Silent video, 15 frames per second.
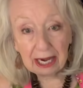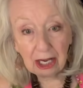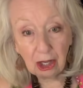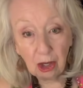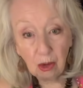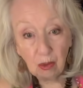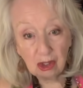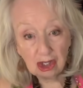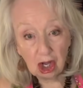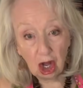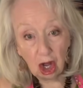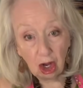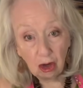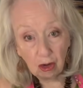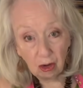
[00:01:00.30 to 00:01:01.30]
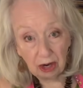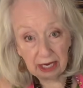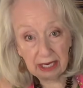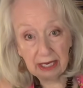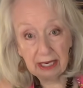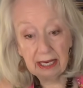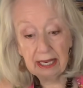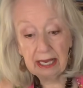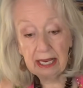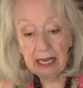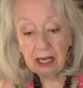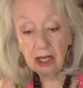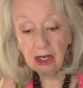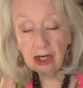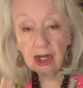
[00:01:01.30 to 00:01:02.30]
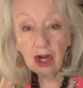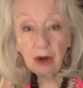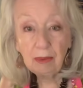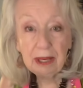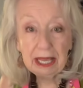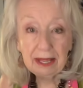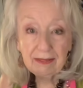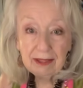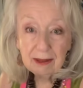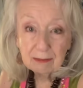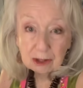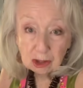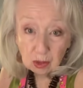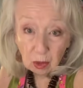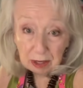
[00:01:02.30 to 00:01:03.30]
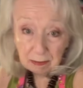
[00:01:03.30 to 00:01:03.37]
who was hungry could come get them a sweet